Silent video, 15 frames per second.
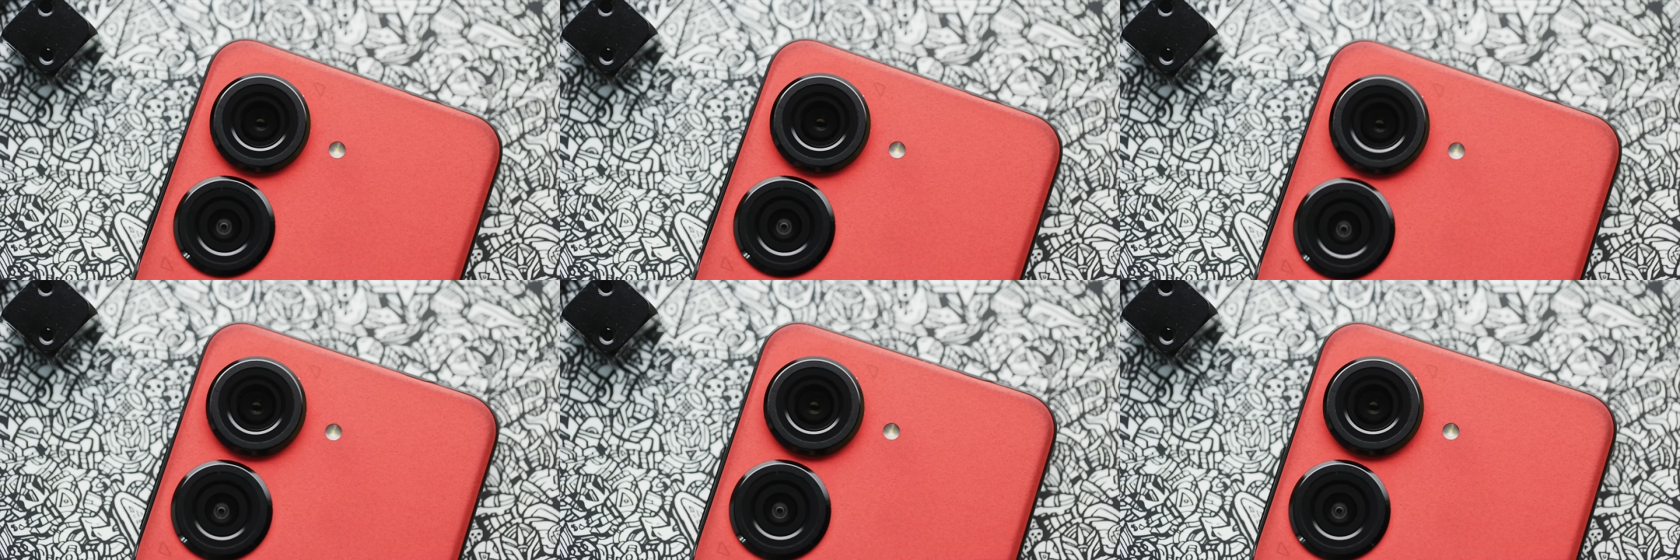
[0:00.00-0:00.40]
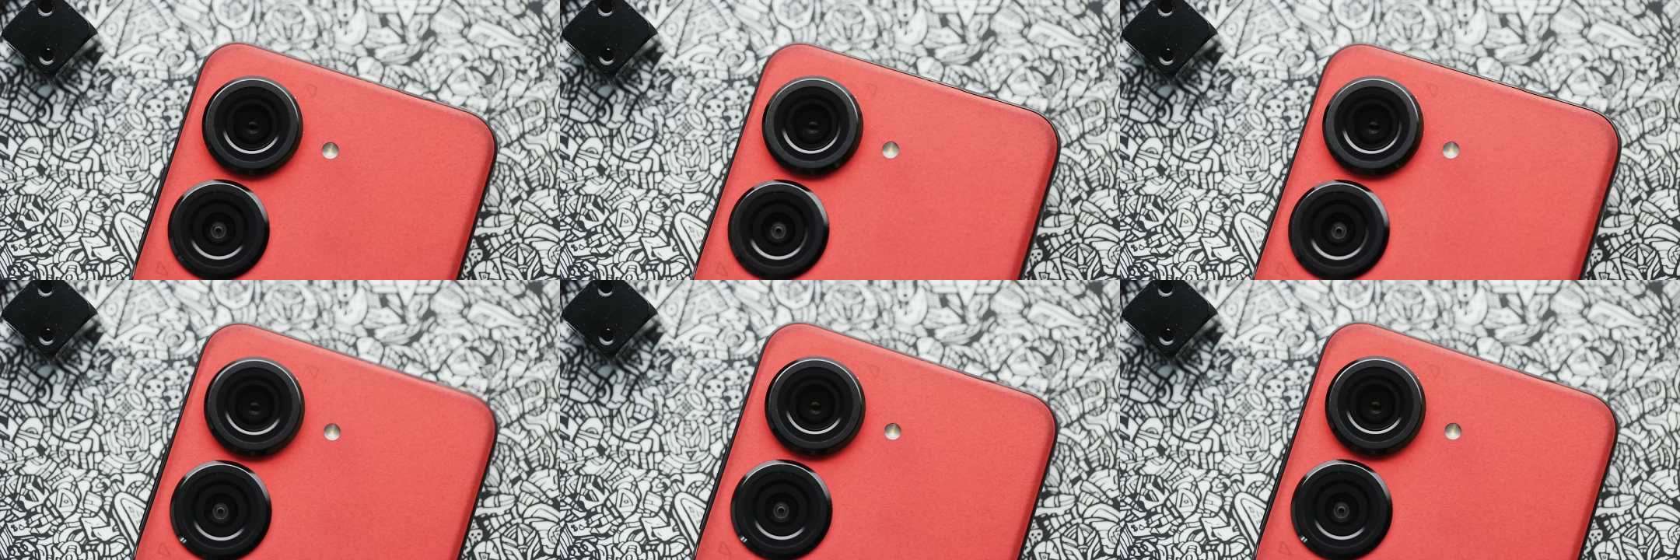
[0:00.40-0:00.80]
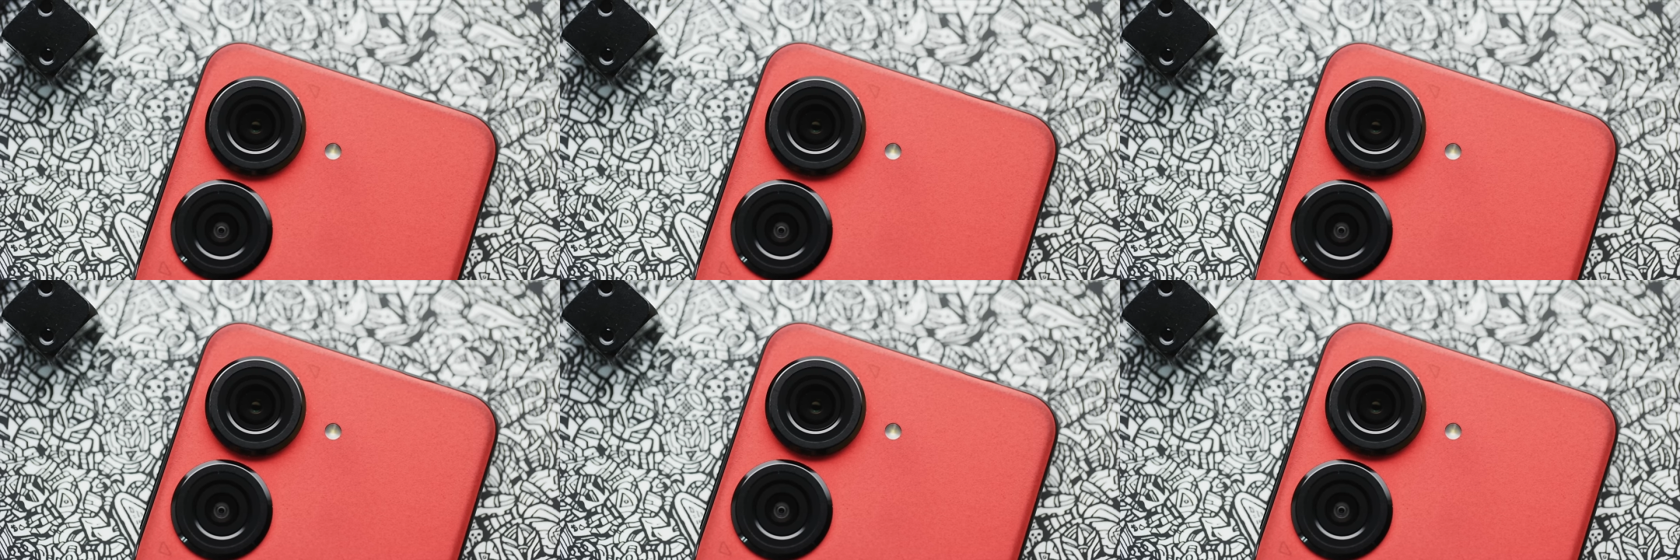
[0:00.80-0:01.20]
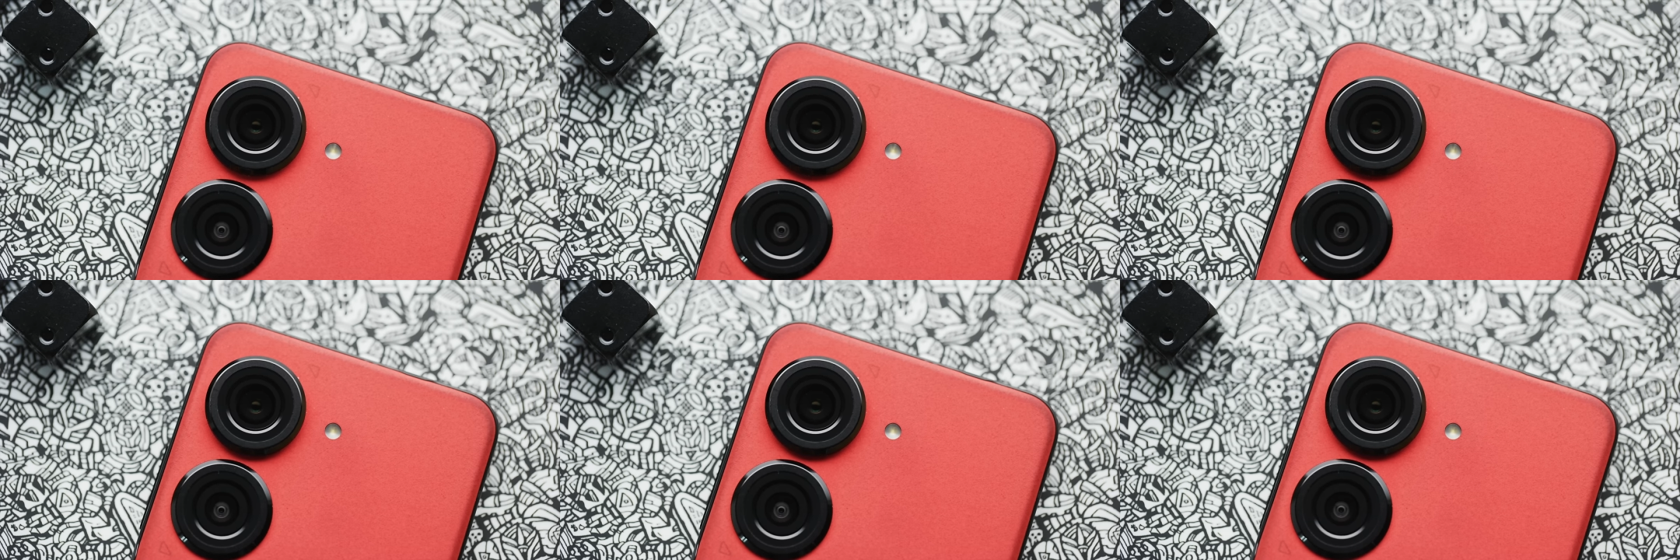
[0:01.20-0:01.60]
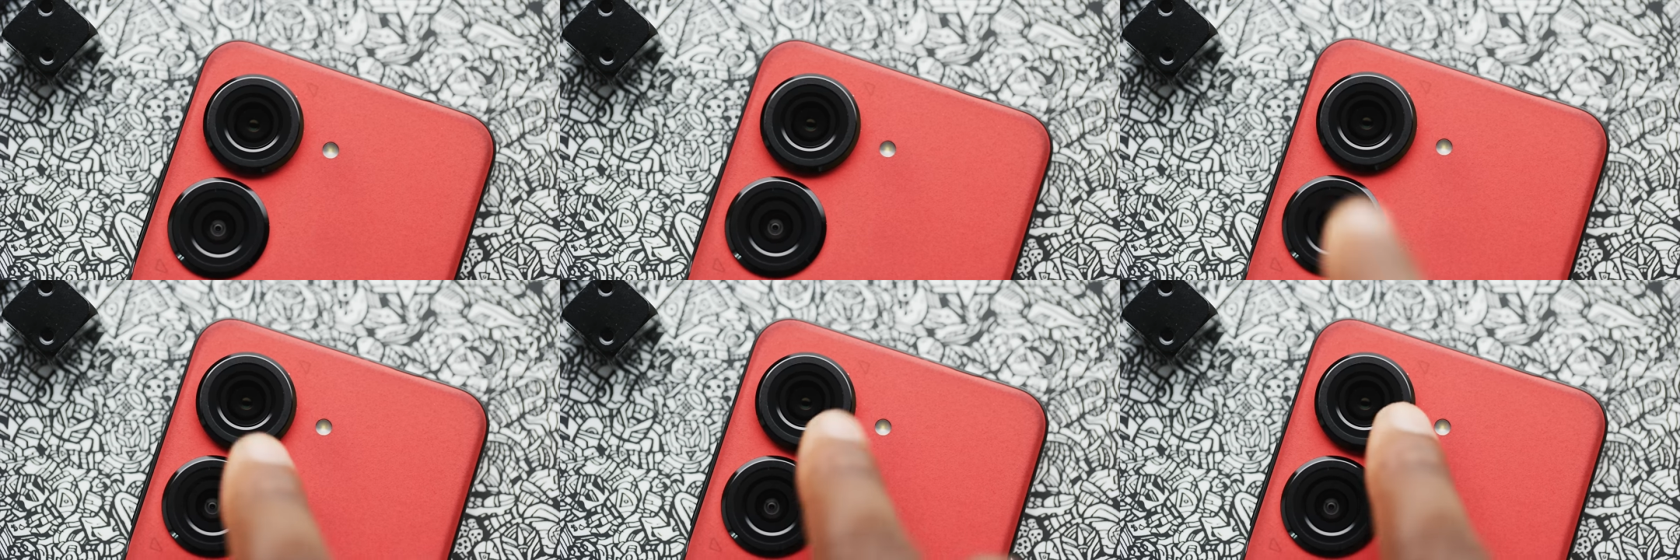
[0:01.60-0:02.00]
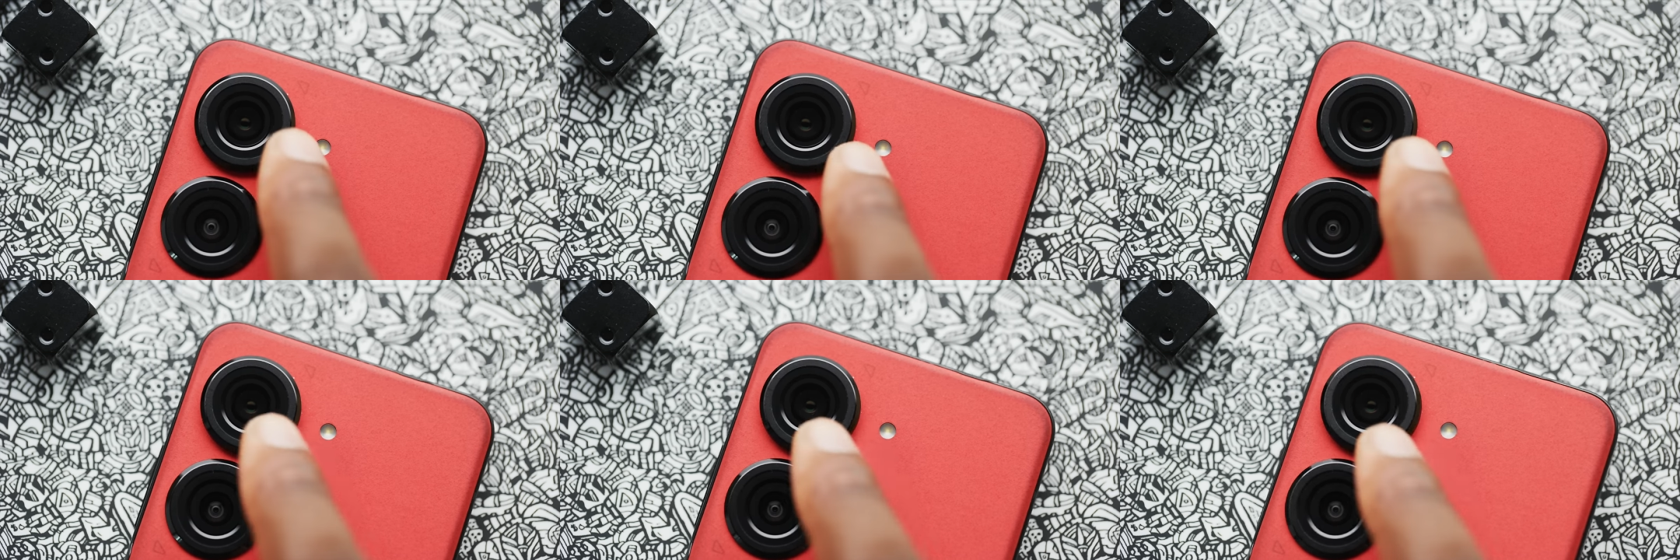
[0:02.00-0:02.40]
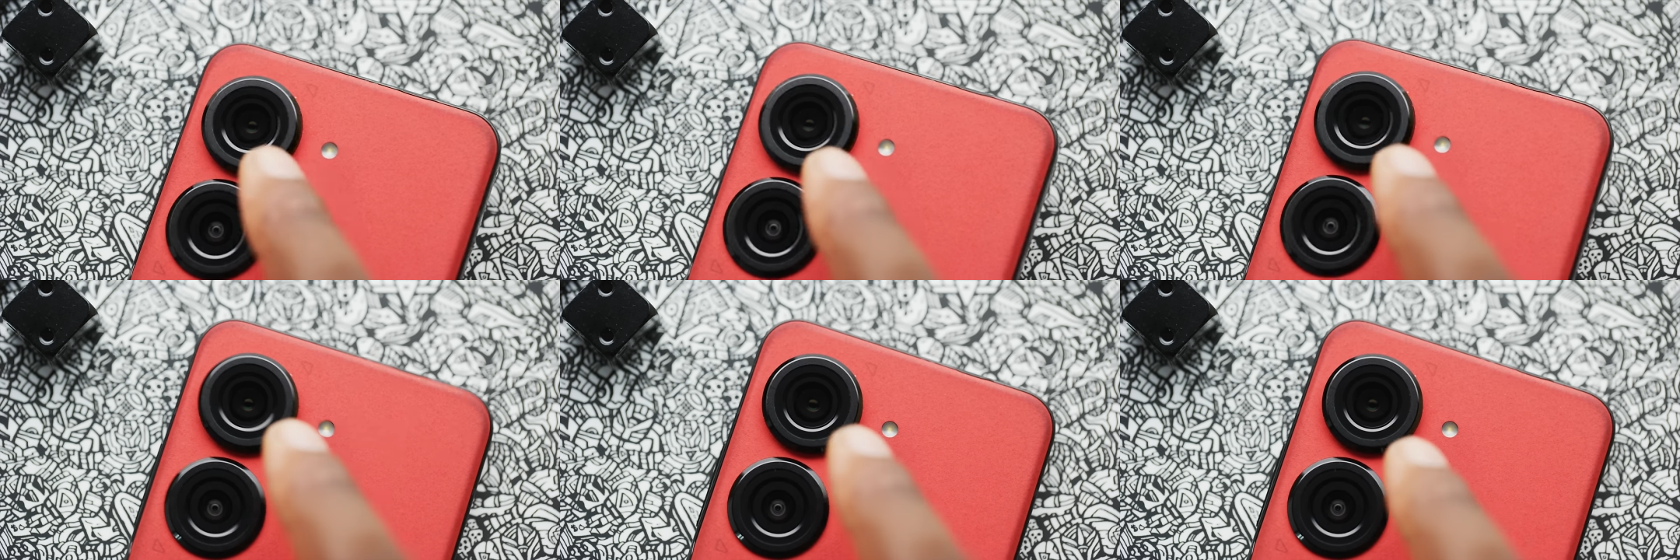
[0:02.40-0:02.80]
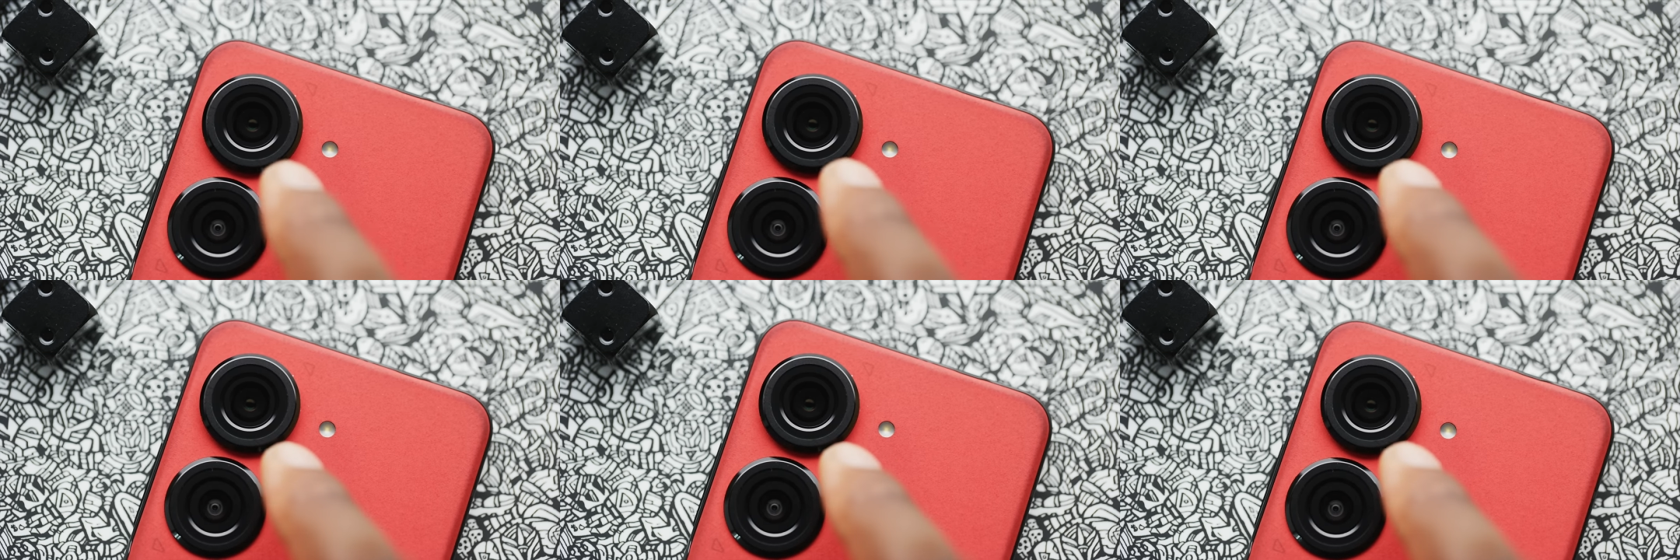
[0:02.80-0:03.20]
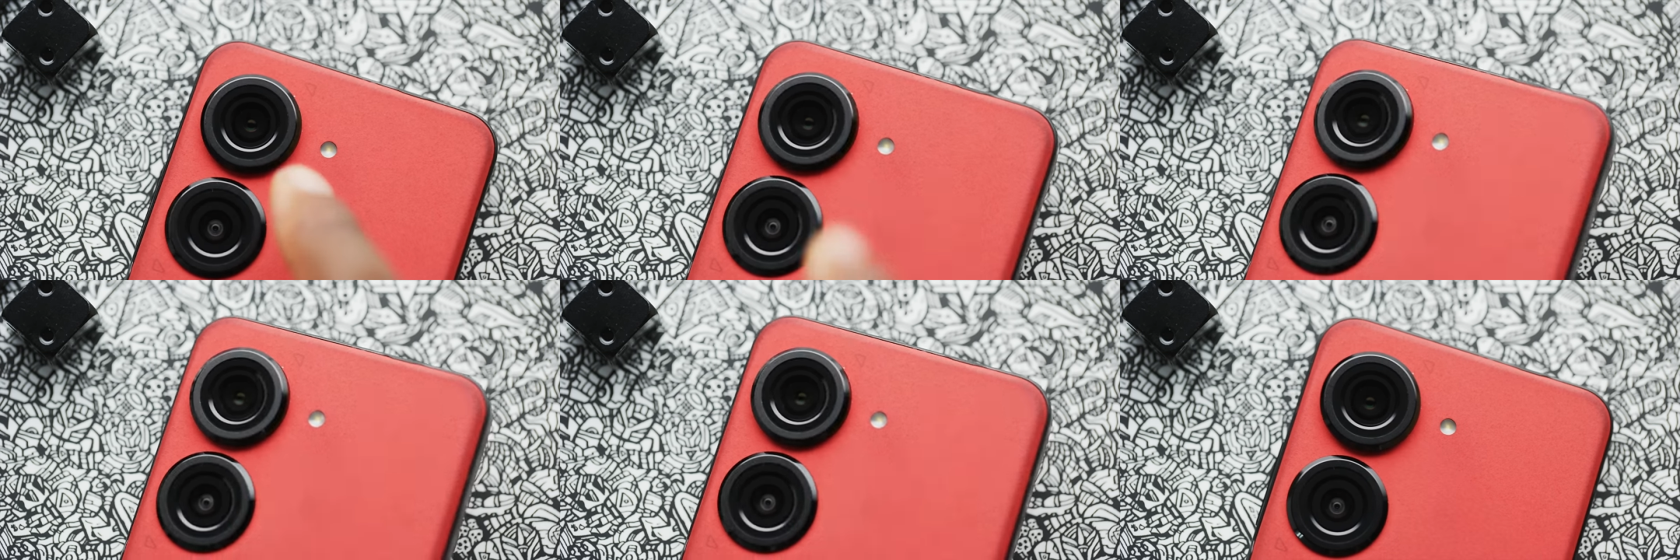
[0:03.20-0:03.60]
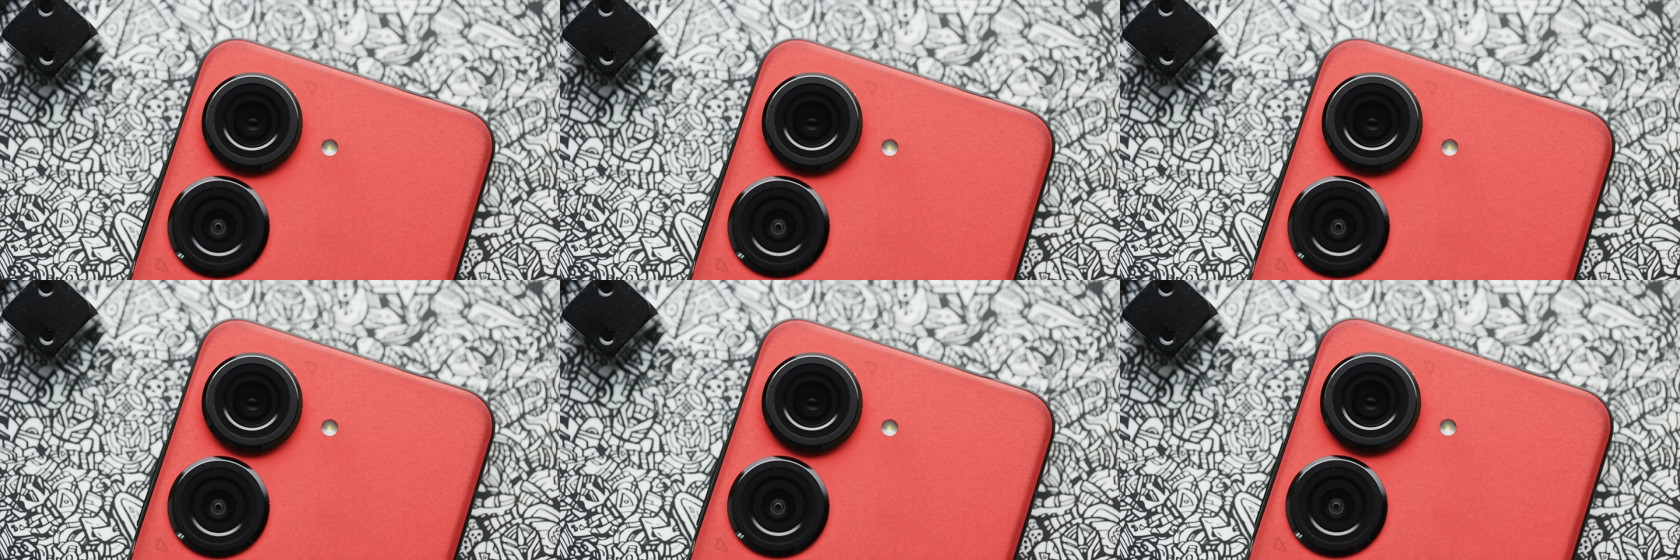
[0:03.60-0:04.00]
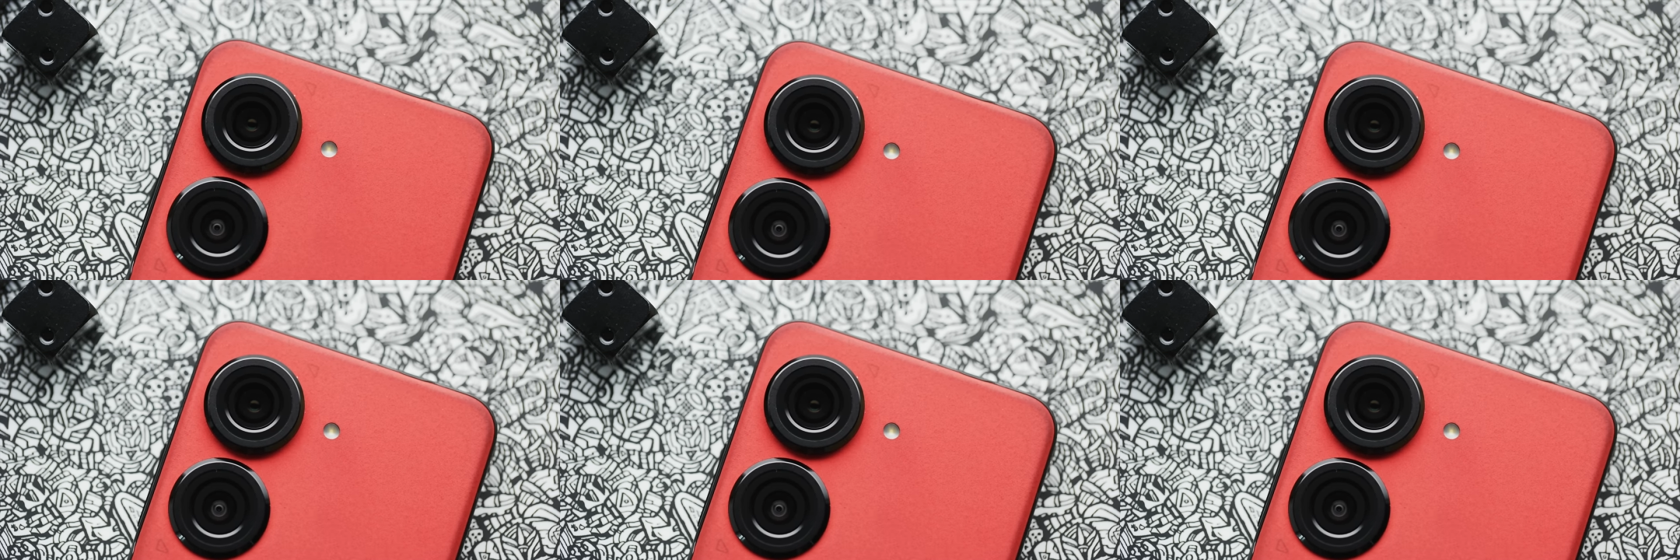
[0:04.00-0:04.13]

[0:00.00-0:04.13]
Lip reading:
Nobody's mouth can be seen.